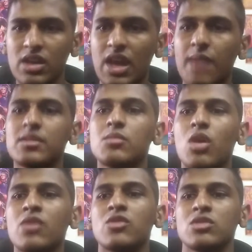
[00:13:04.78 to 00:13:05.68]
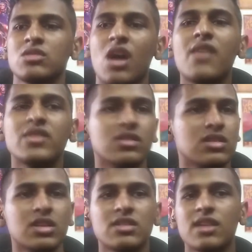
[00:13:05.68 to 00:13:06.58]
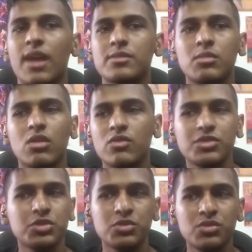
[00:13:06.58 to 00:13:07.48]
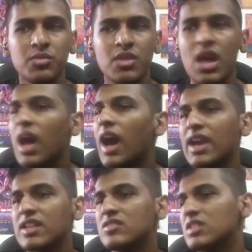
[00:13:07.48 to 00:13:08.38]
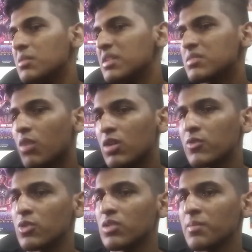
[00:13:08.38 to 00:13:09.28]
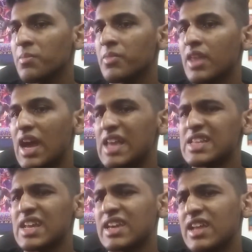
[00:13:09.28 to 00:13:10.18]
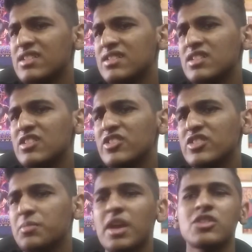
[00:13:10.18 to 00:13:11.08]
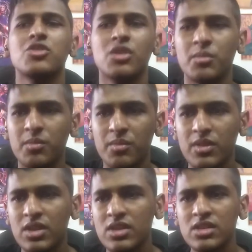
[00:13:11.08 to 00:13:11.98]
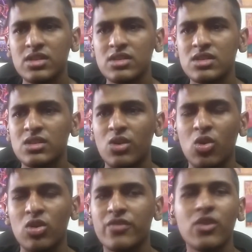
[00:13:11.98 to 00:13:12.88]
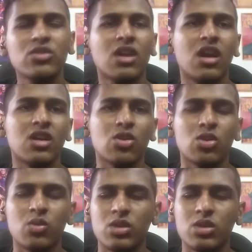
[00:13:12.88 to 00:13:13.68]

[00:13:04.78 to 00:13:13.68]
Captain Marvel, obviously, it's Captain Marvel 2. I can see Miss Marvel, and I can see Spectrum, or Photon, or